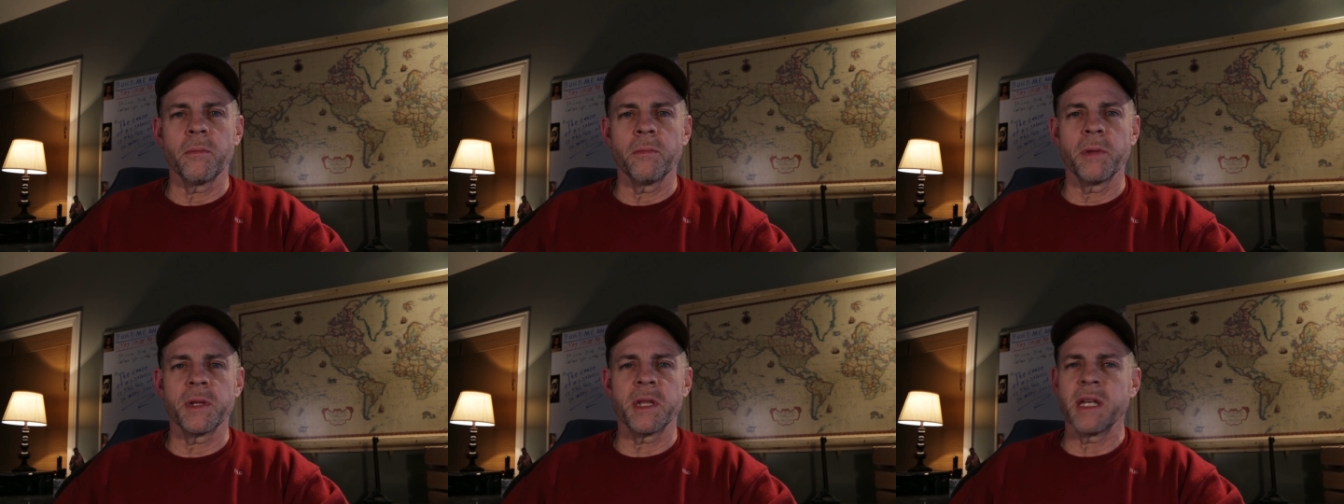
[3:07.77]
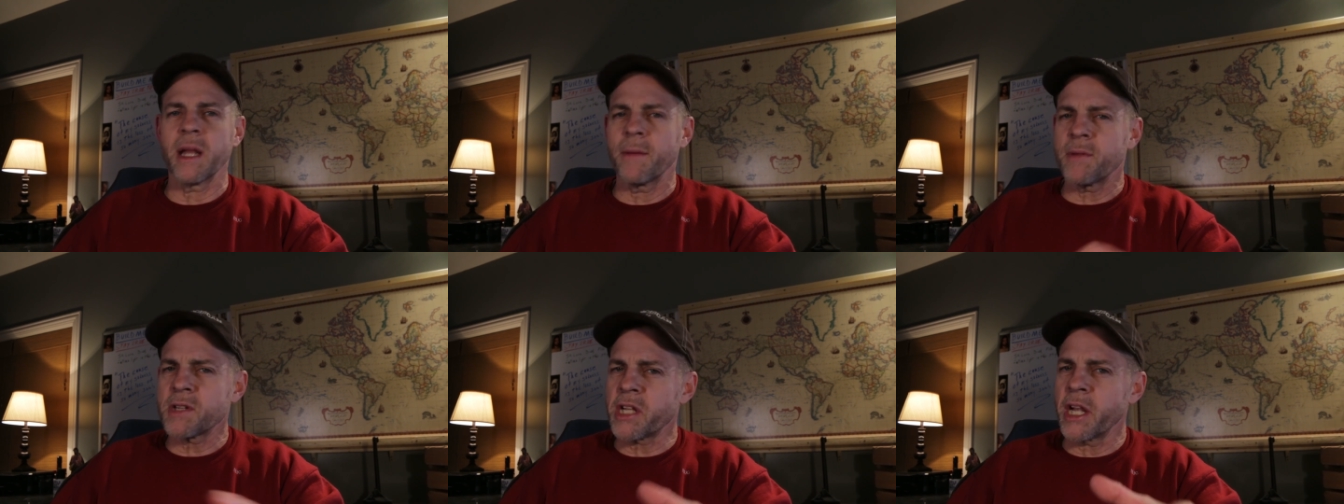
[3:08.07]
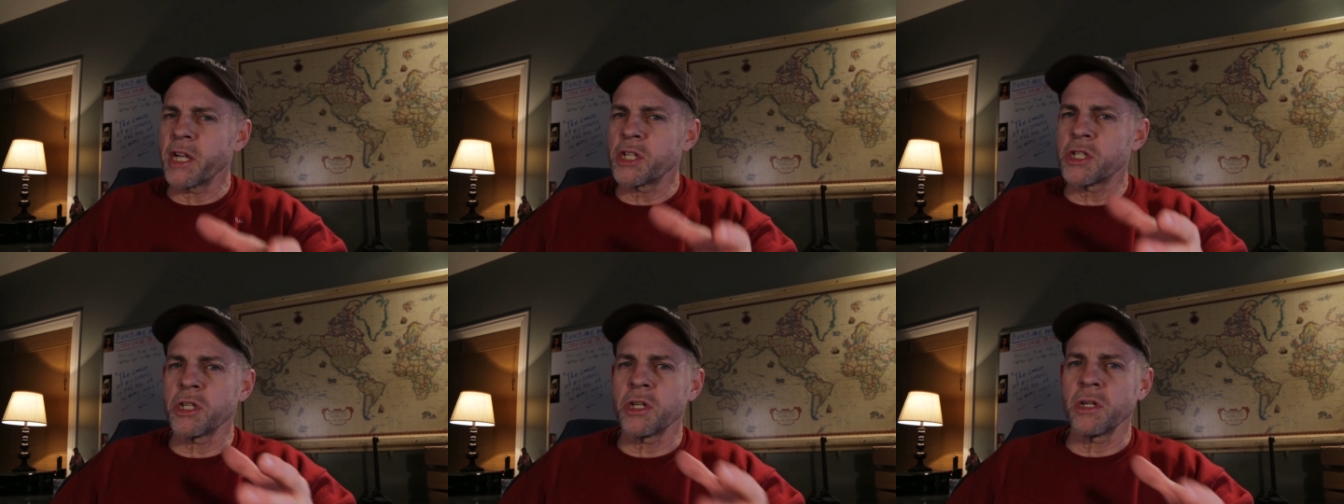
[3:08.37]
but the
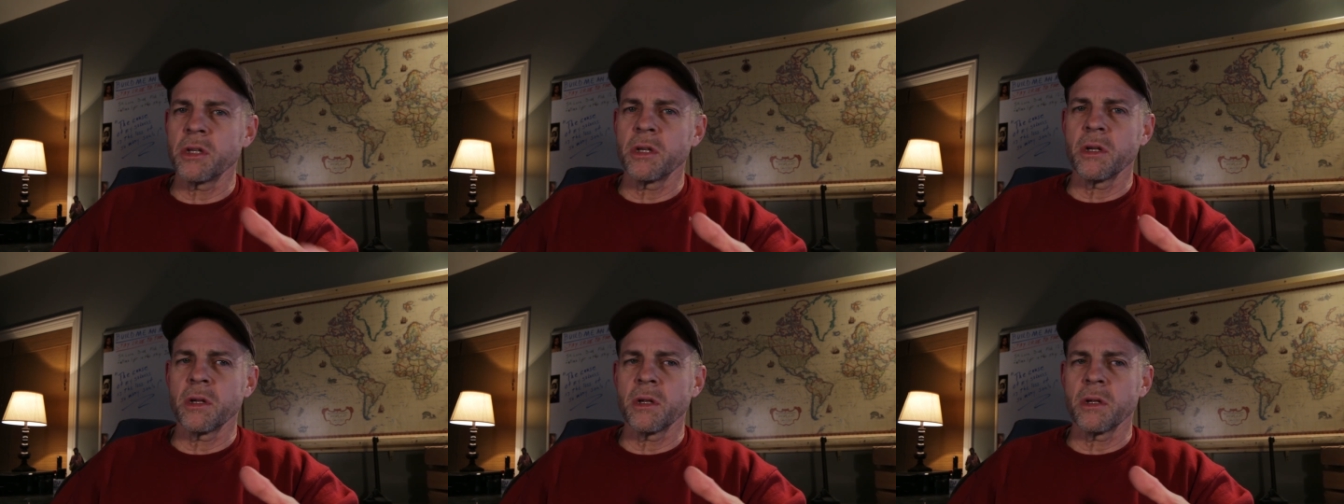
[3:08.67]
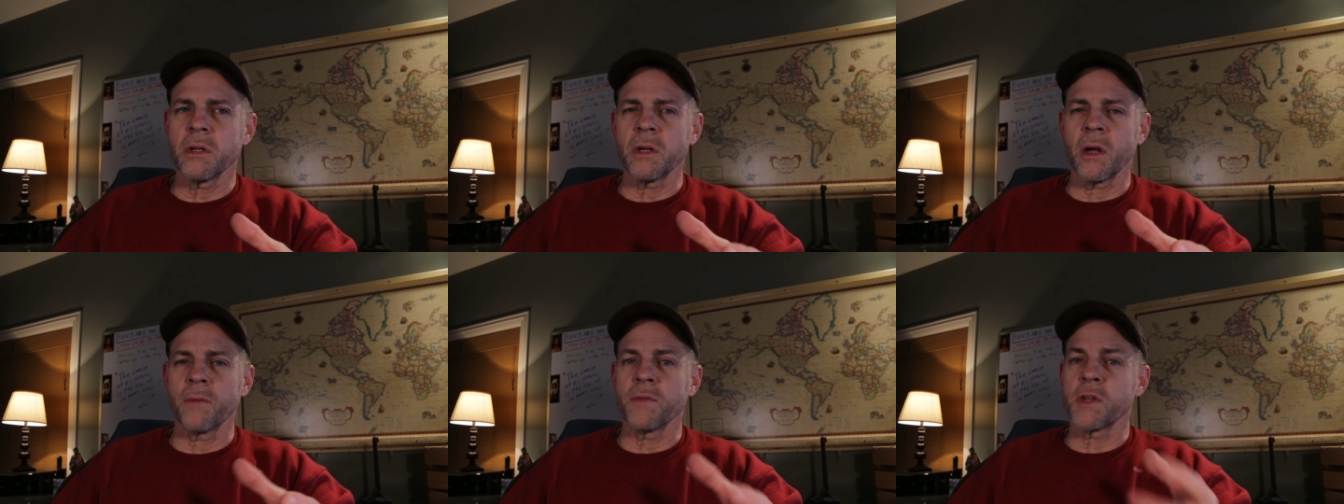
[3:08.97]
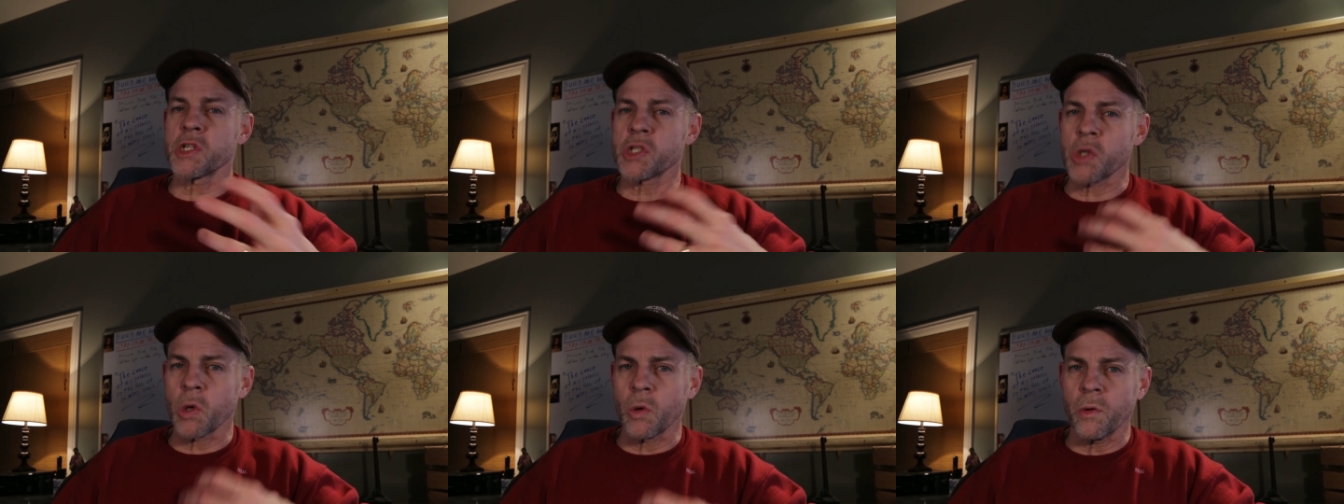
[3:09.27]
devastation of
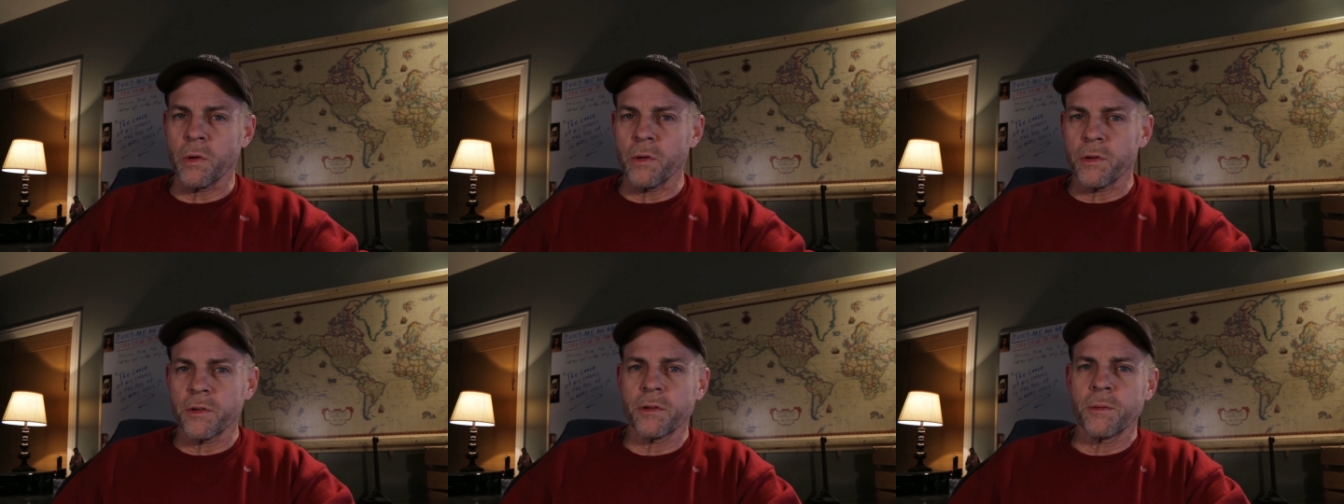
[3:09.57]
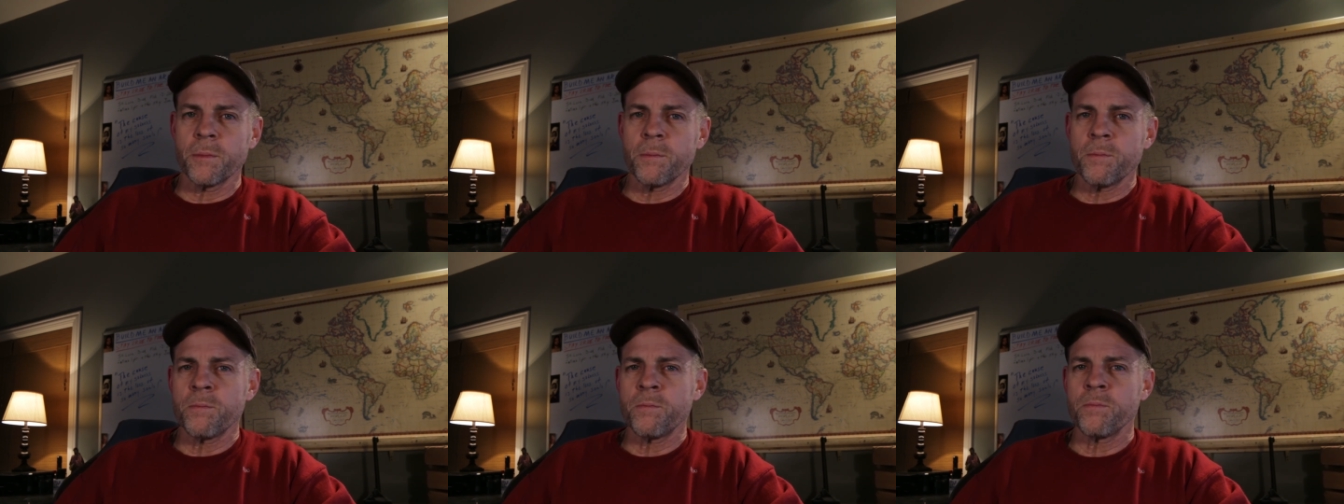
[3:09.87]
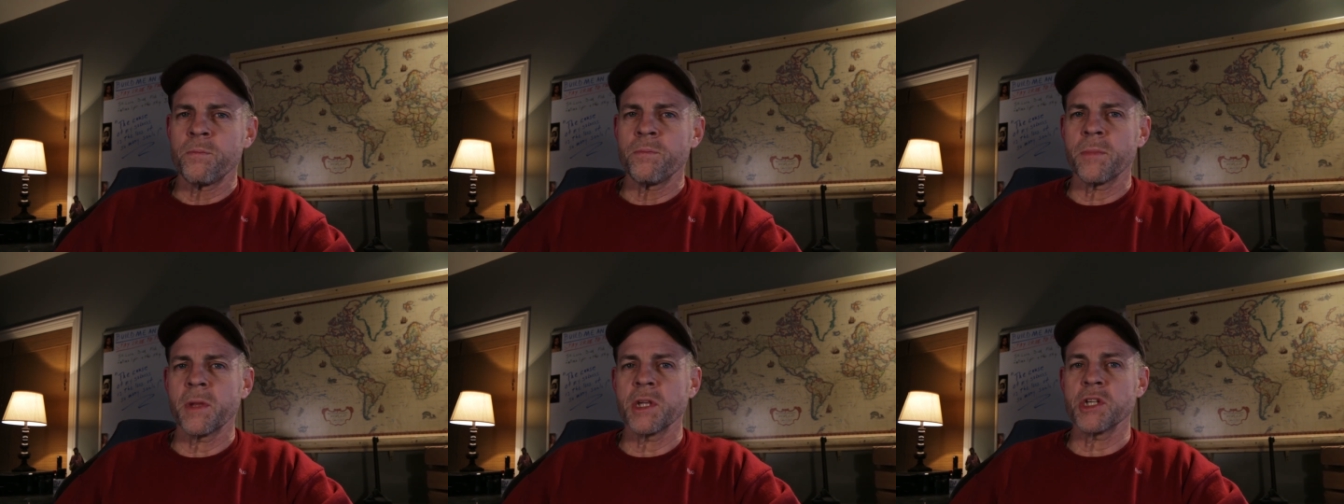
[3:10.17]
the souls.
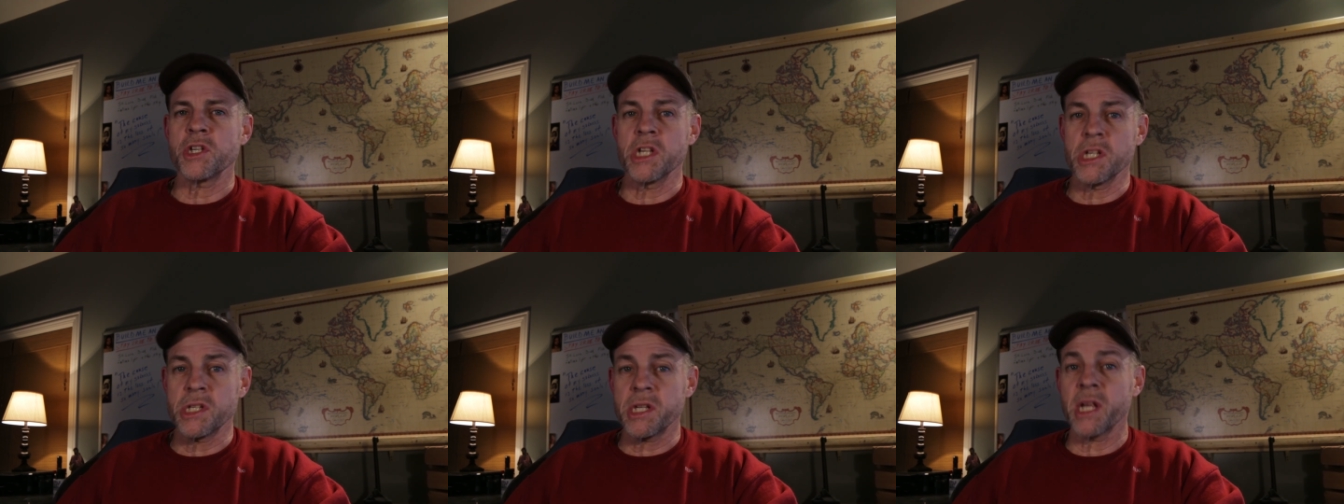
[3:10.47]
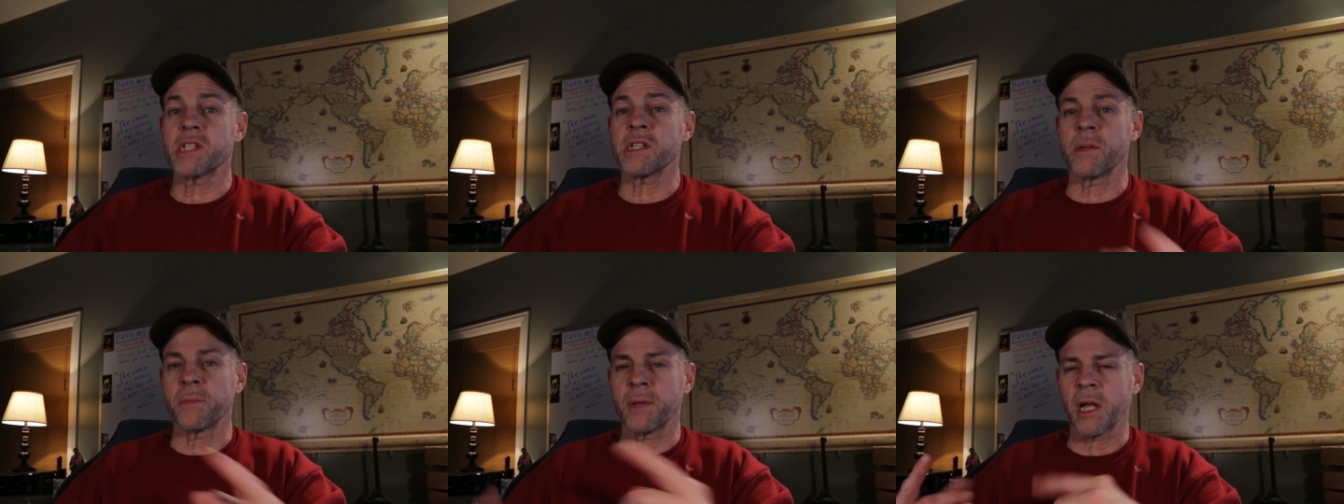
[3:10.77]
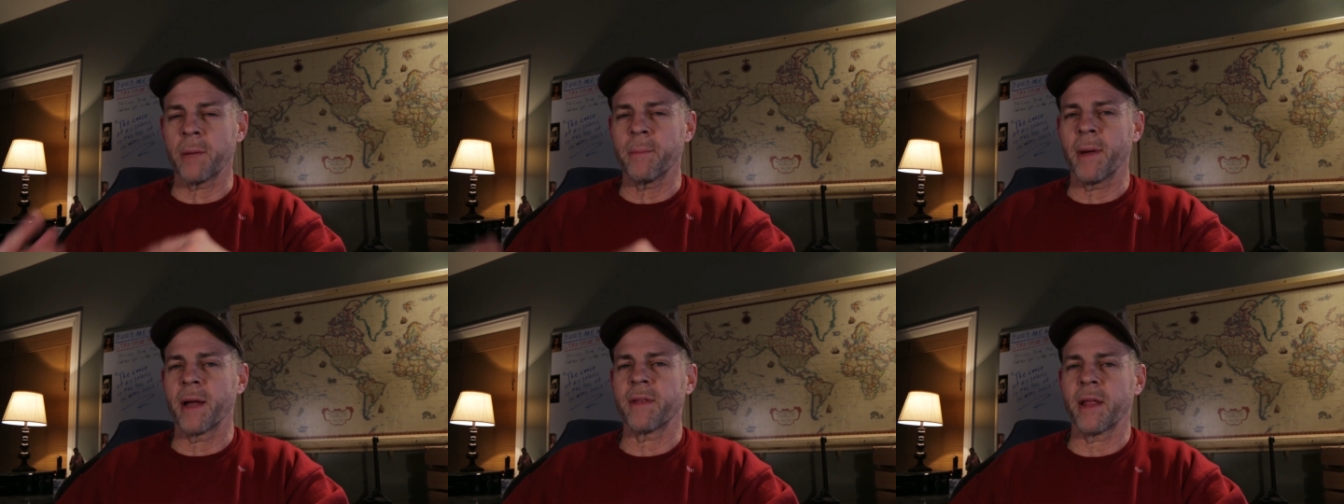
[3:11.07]
And she says
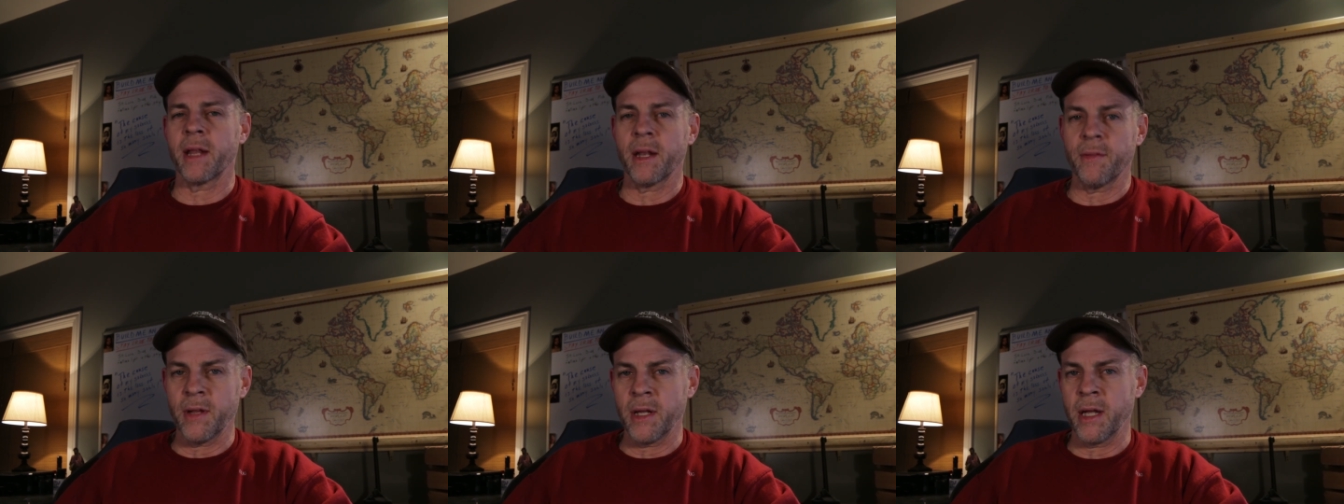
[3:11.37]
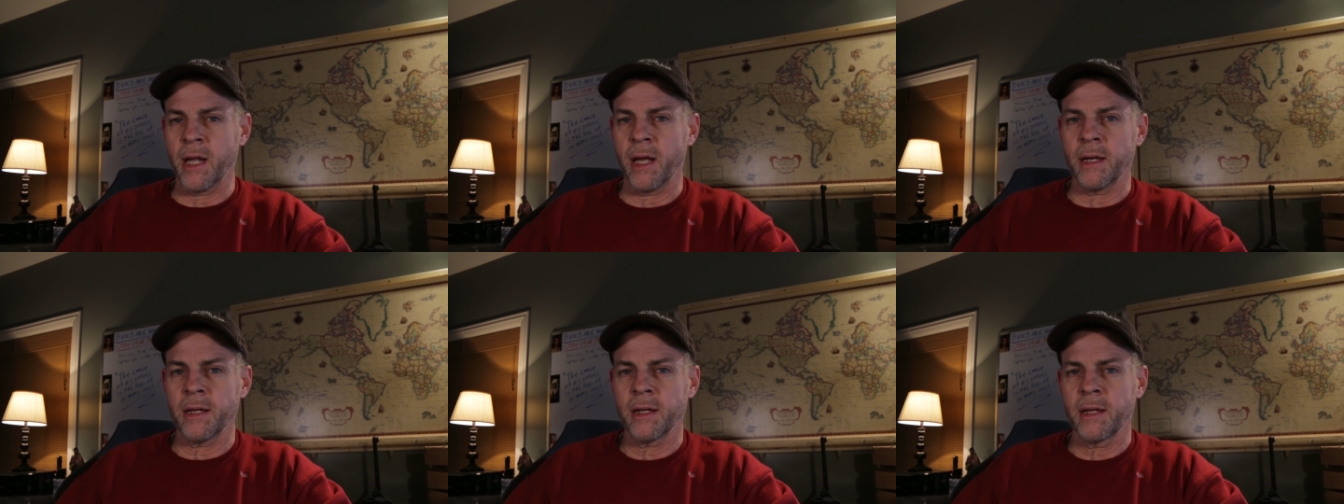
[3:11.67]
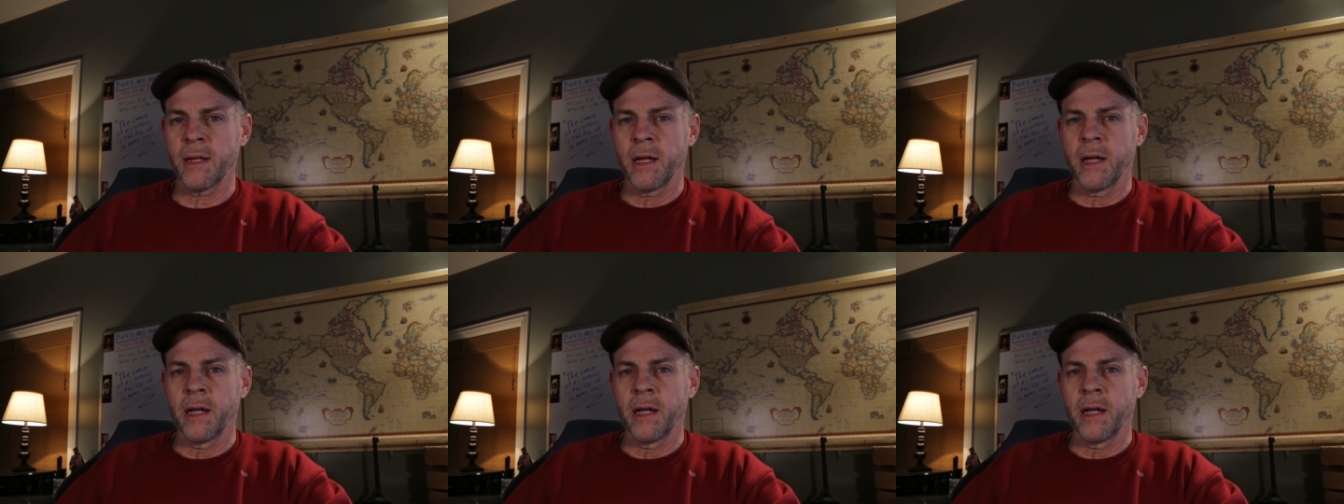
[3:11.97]
something about that at the end.